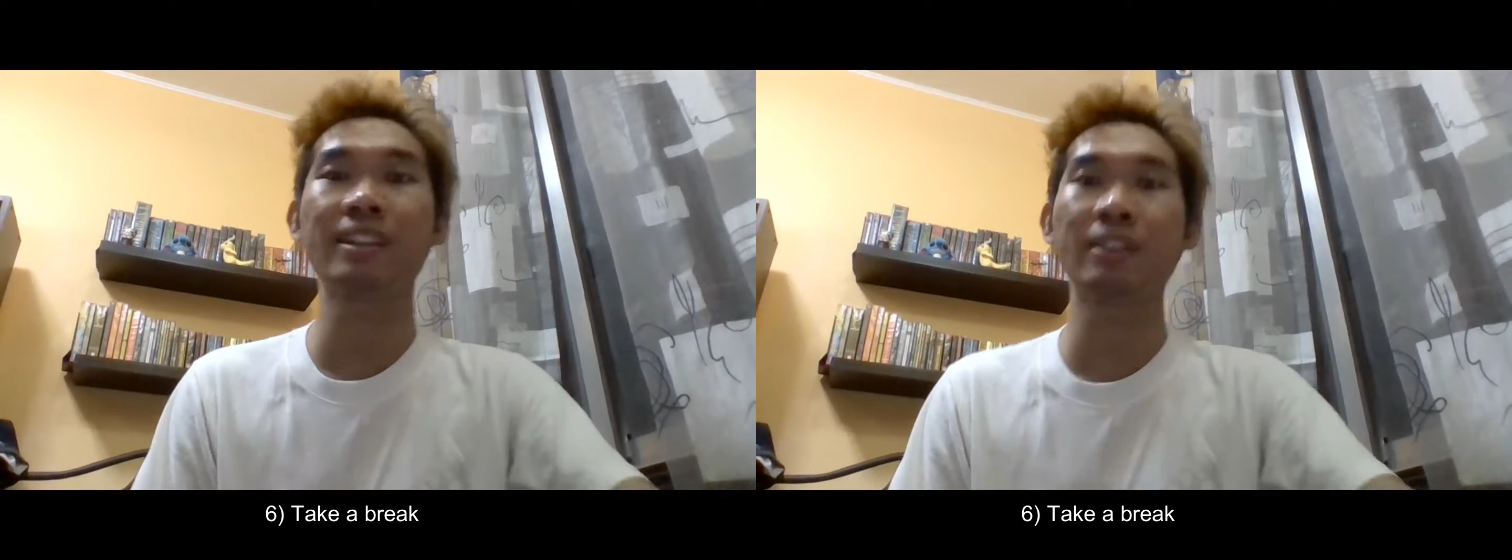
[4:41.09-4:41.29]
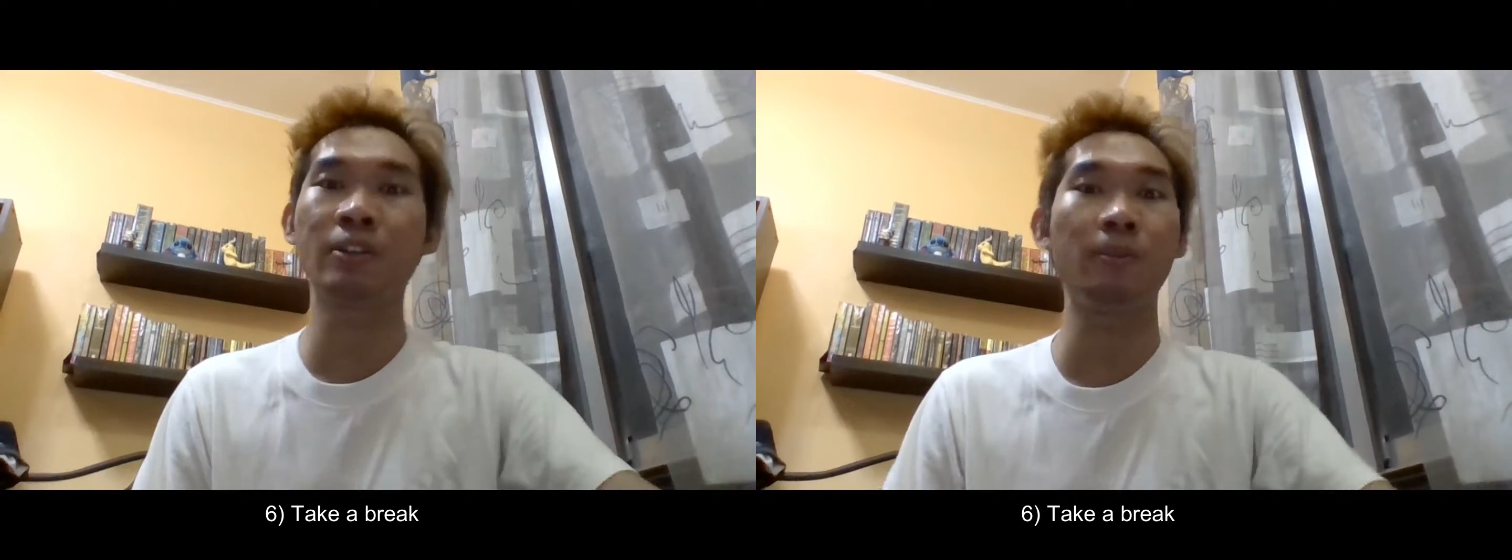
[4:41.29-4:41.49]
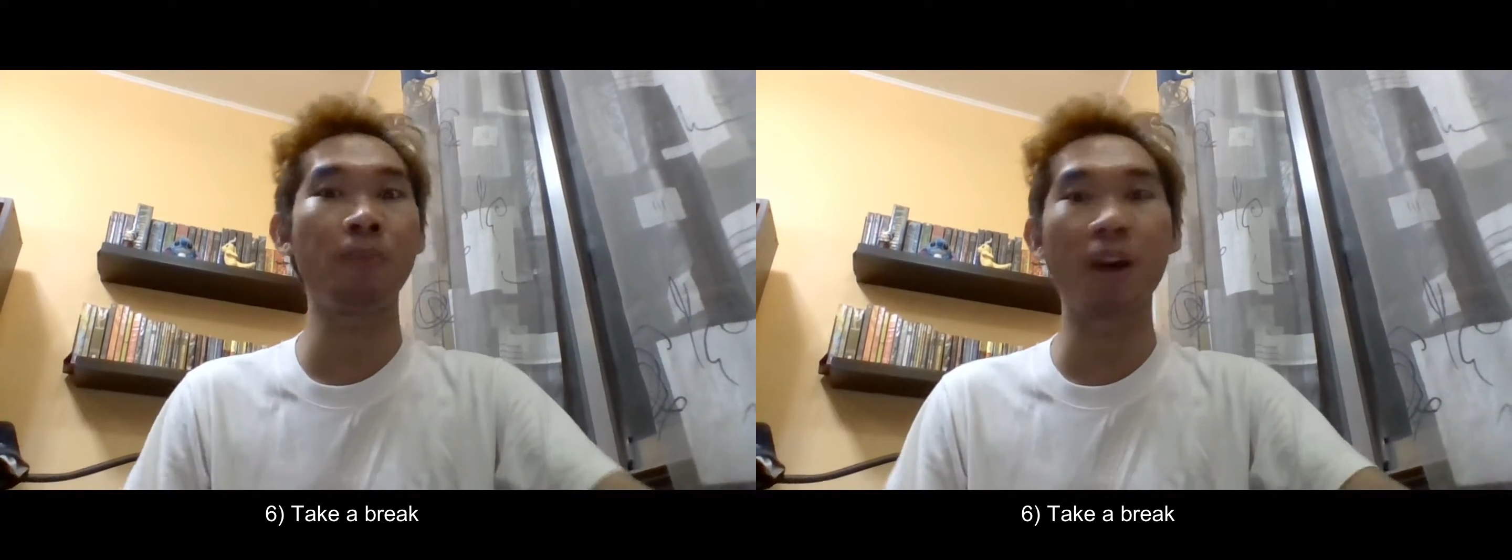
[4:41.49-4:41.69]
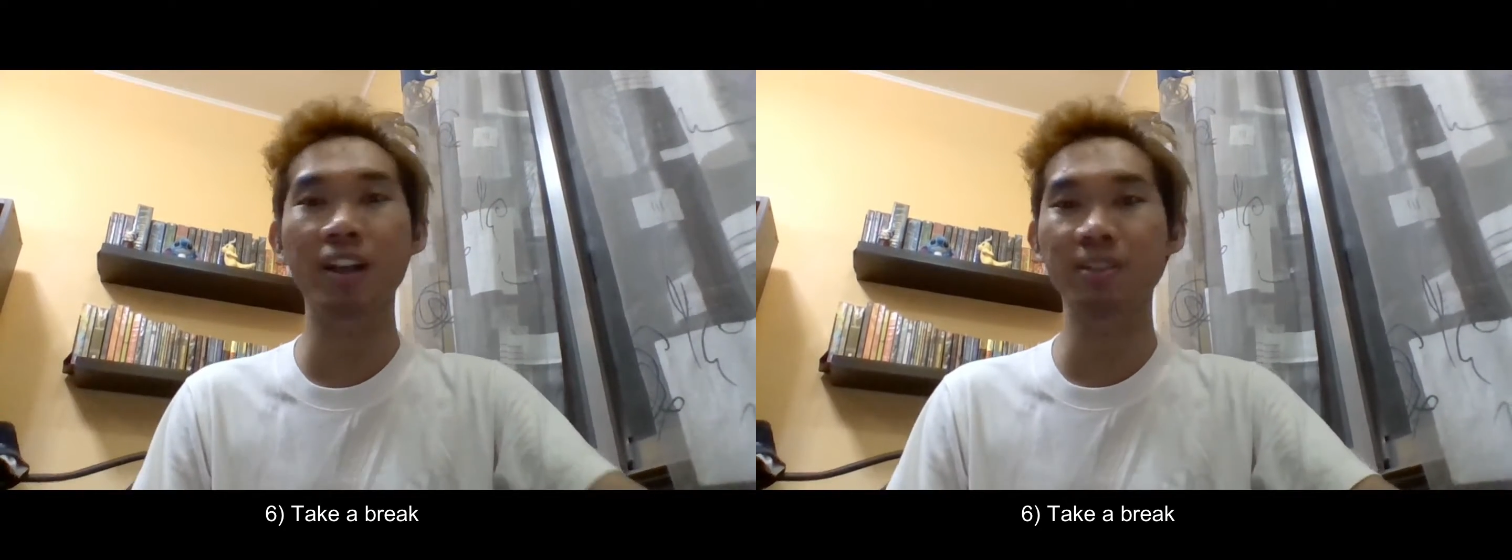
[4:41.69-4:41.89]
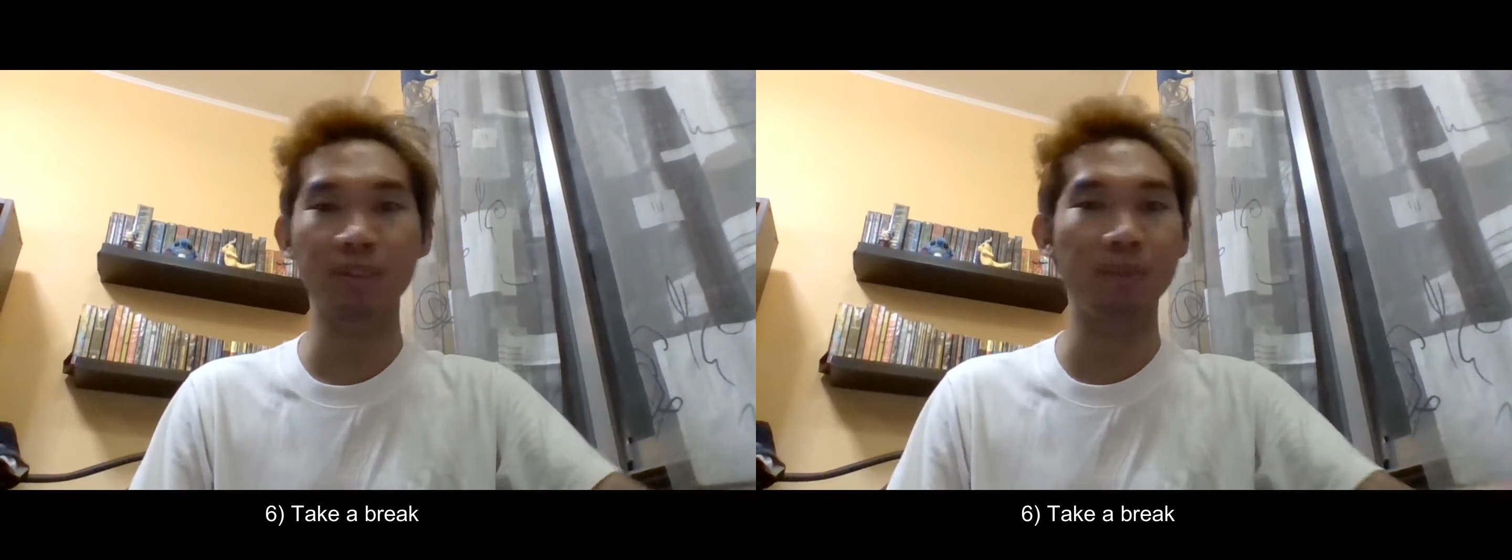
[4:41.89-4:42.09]
could
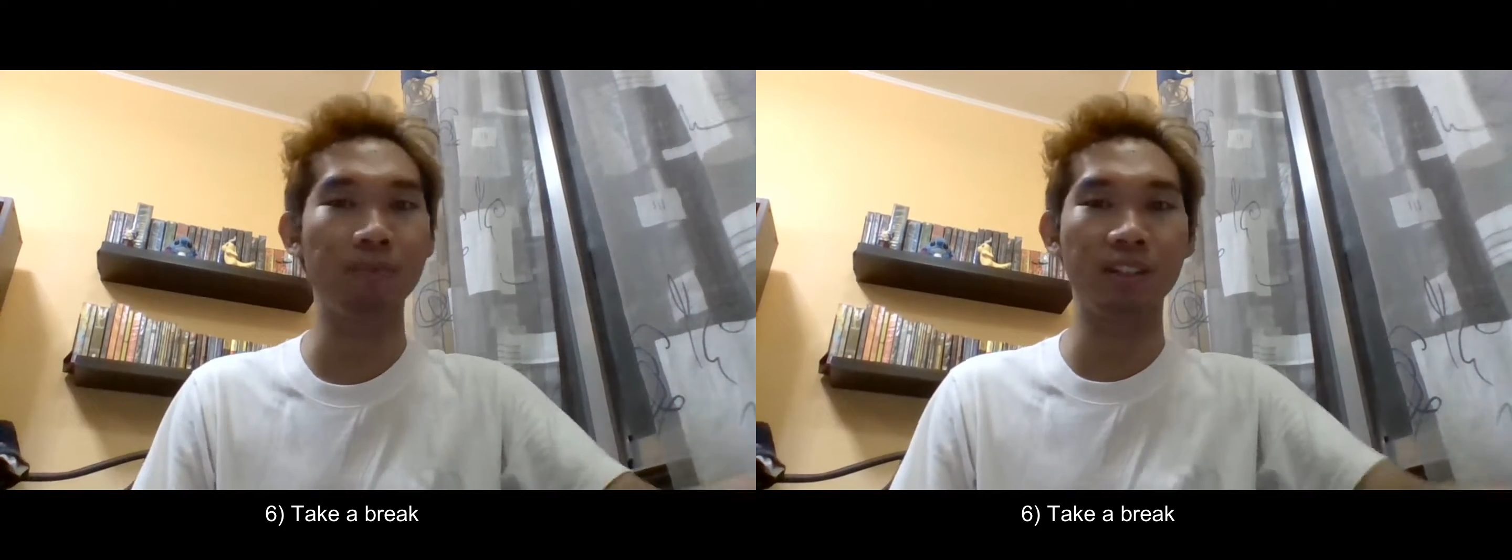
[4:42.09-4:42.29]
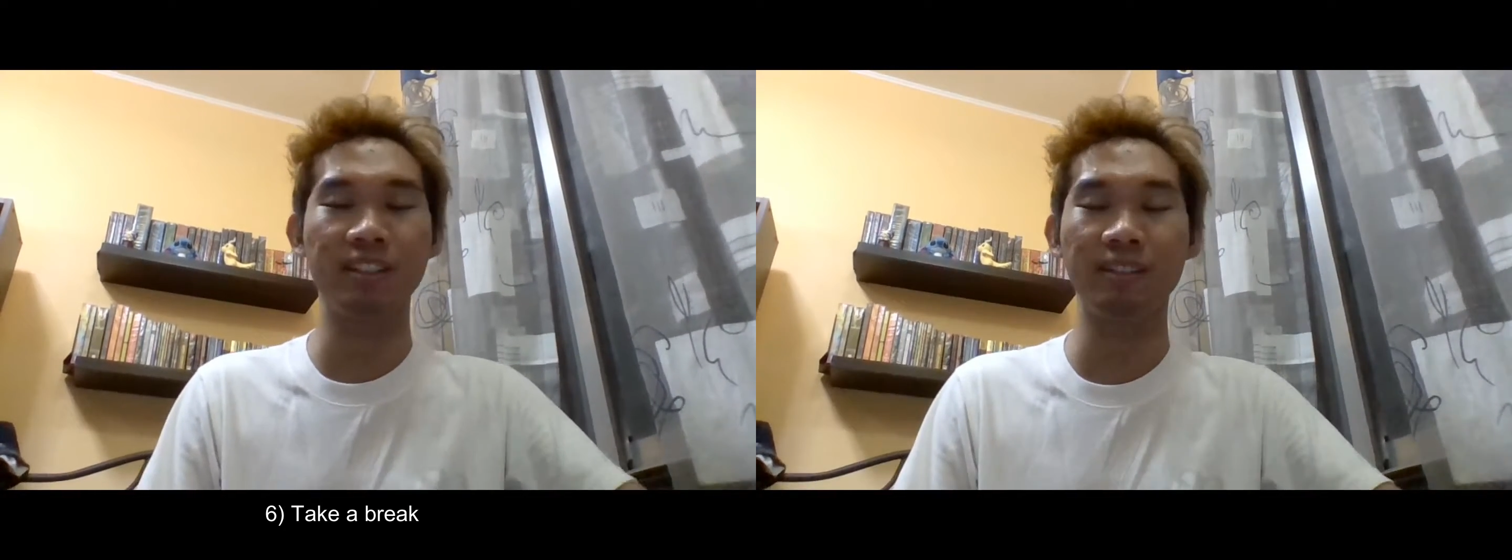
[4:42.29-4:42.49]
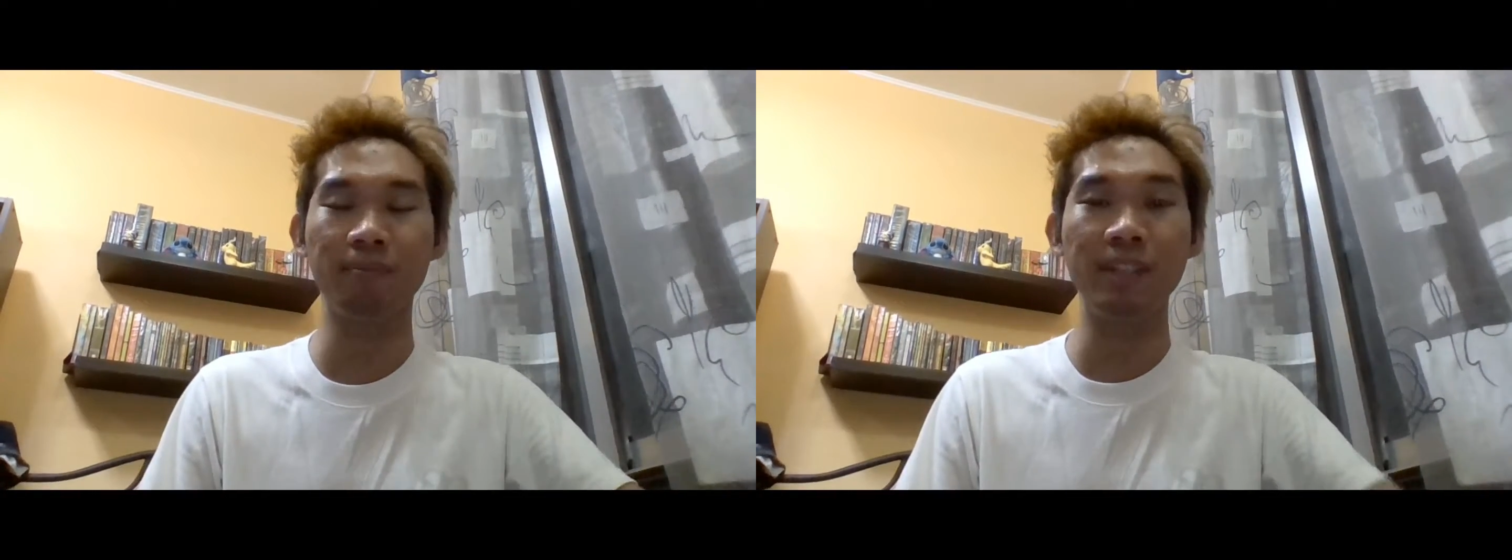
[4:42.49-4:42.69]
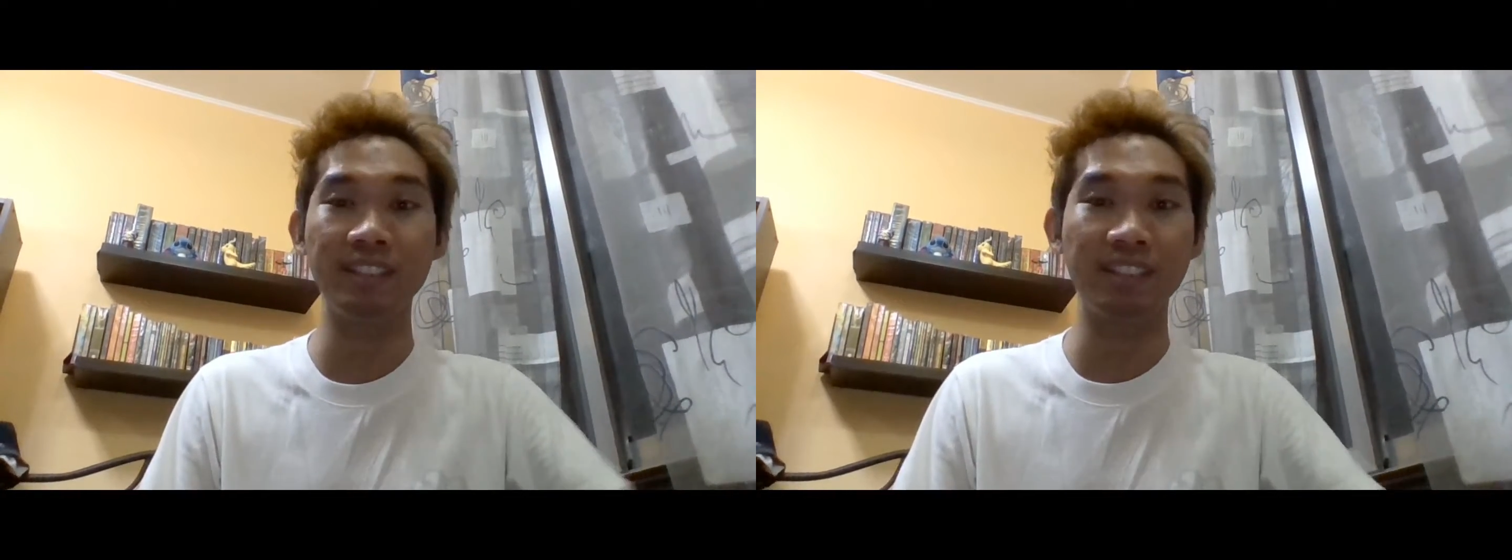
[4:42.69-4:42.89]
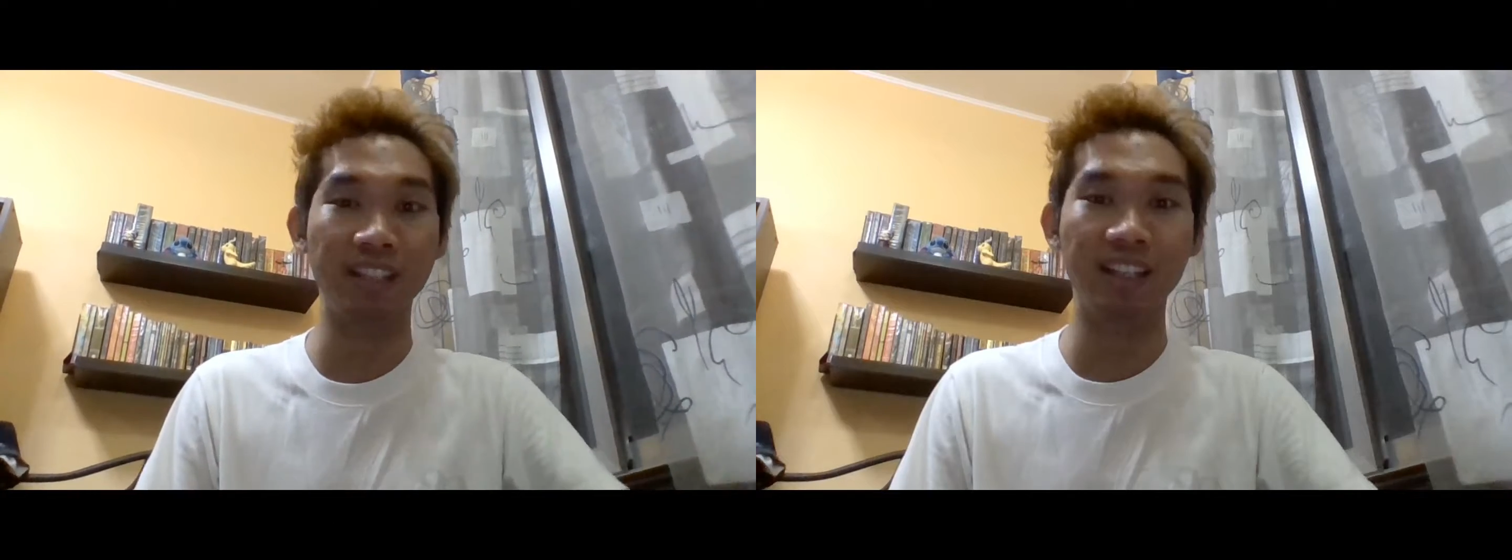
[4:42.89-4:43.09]
possibly be
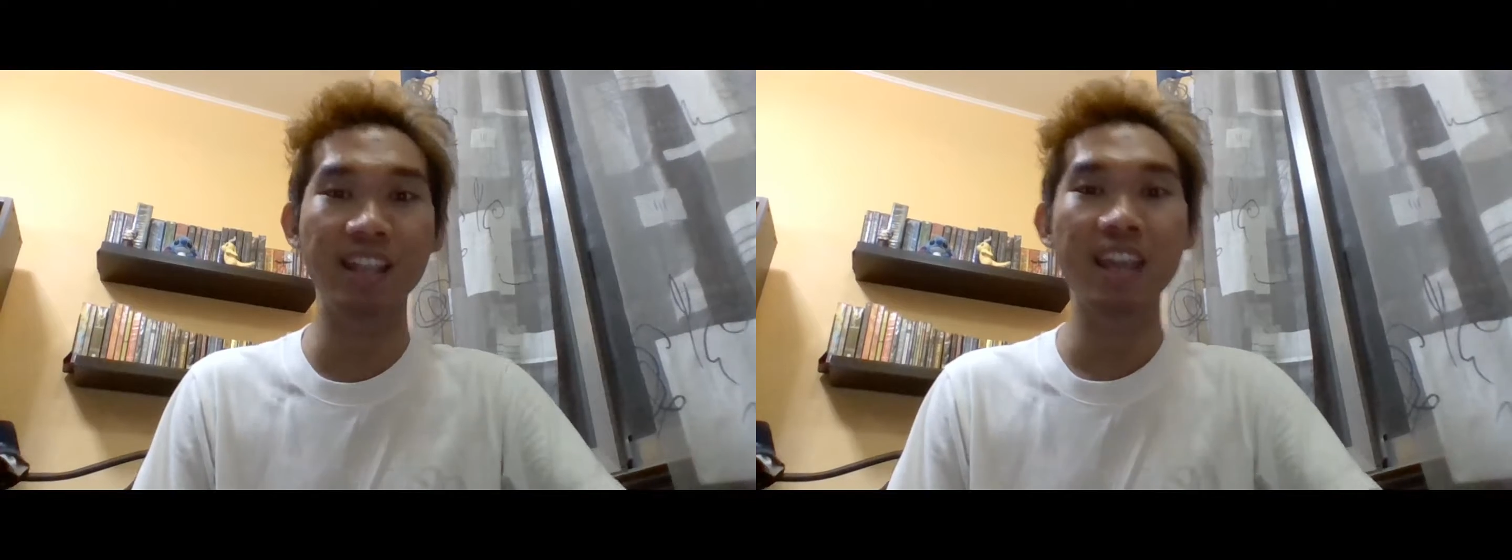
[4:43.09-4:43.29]
done